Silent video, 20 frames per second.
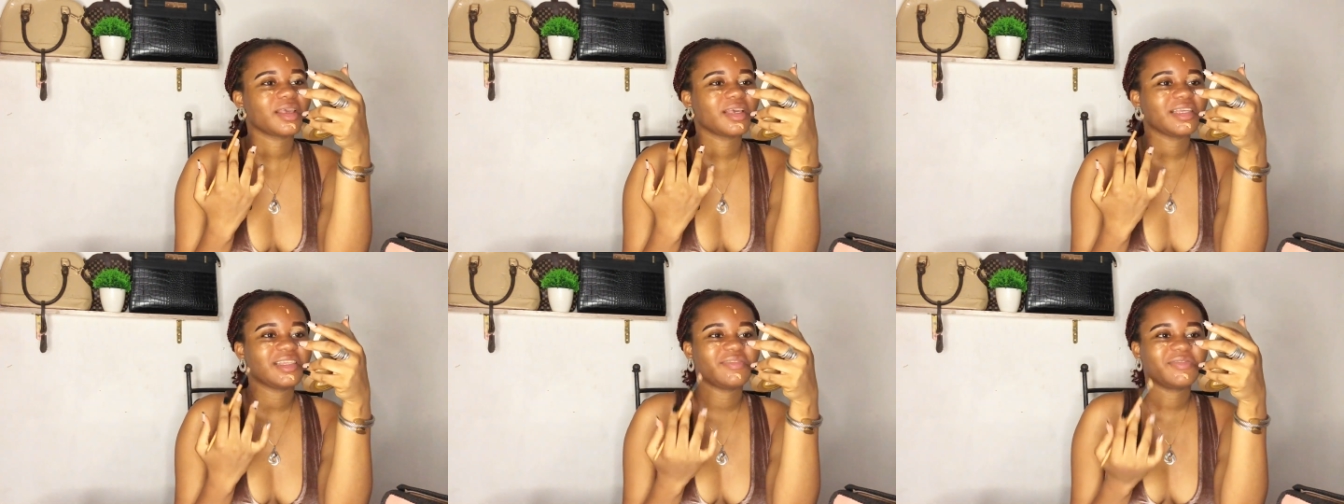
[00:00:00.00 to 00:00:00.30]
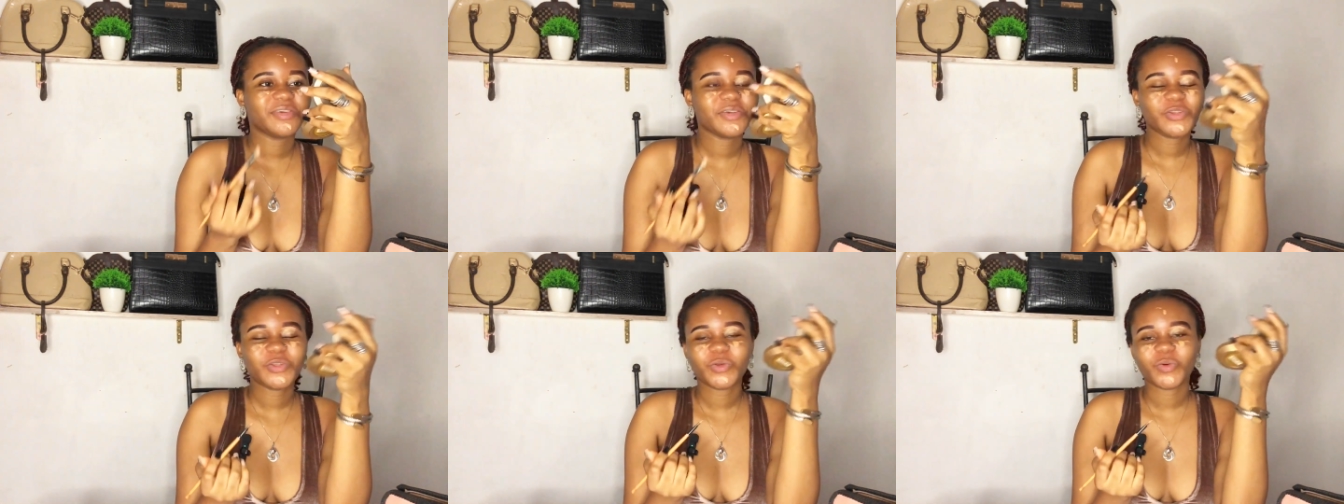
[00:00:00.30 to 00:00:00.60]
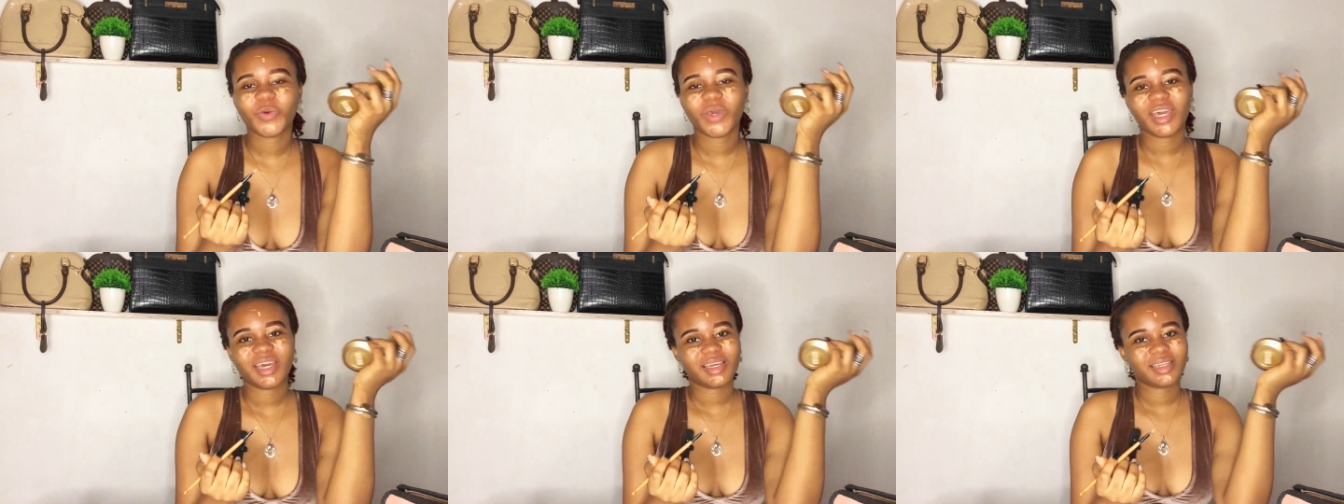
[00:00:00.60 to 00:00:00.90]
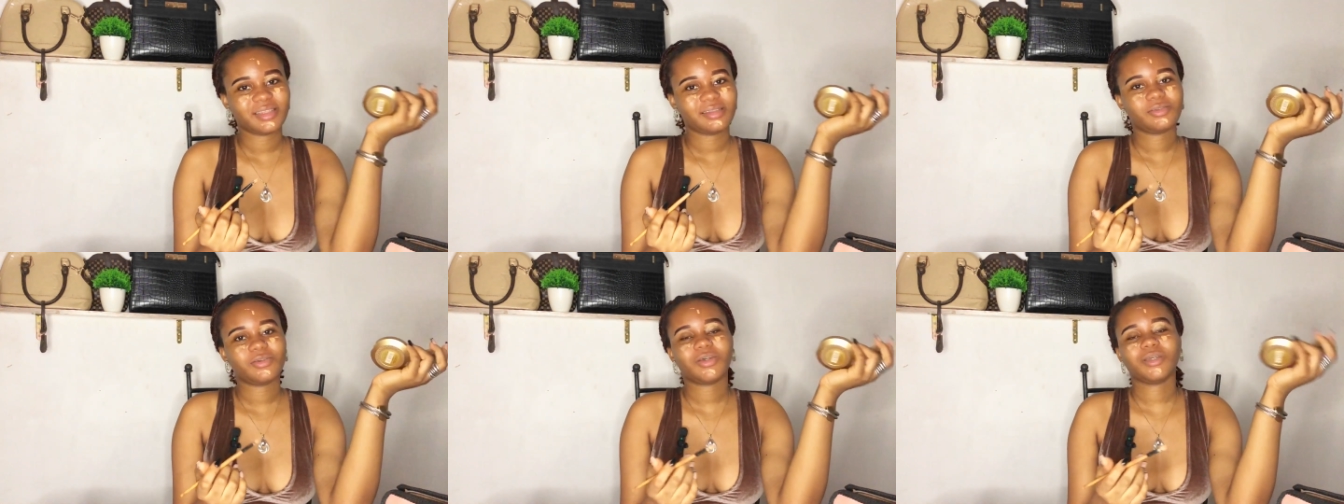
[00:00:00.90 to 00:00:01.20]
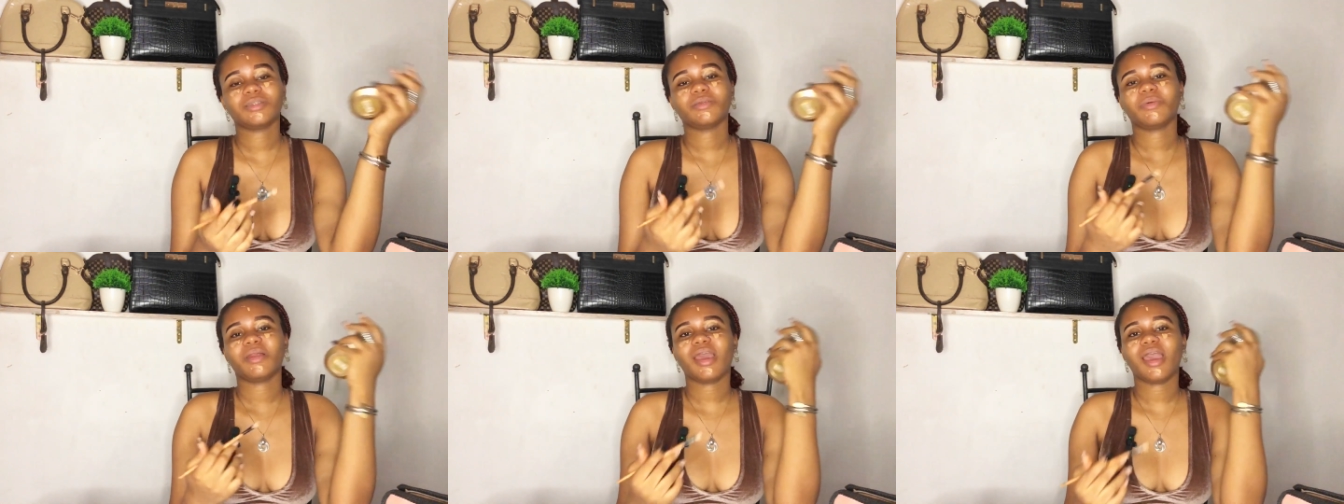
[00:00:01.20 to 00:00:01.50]
it feels weird
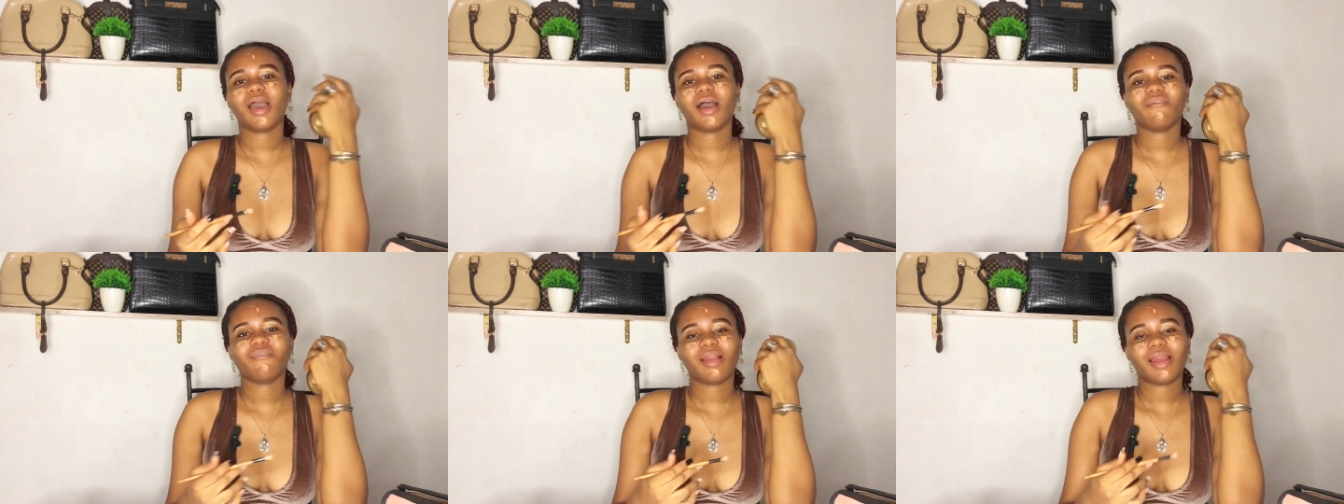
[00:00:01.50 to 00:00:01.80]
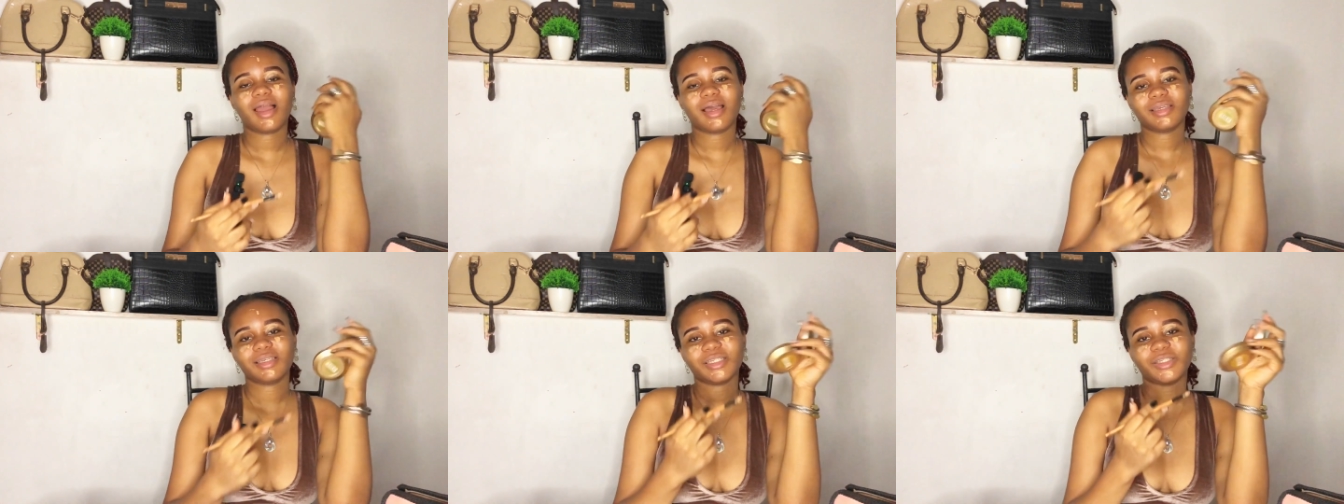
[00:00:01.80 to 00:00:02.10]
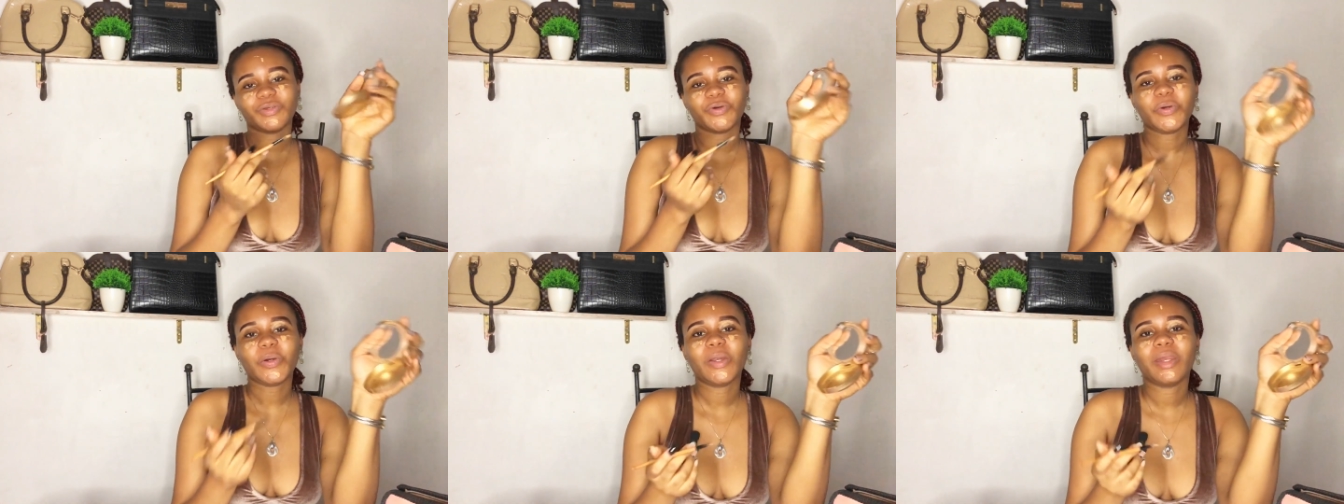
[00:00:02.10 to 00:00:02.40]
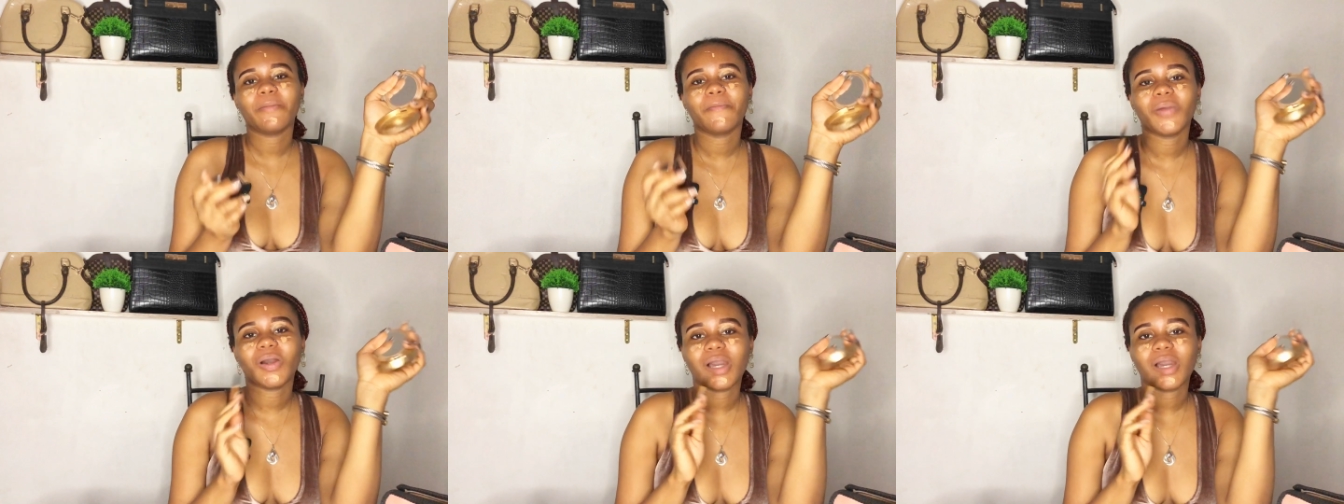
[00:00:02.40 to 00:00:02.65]
because normally I have lashes on,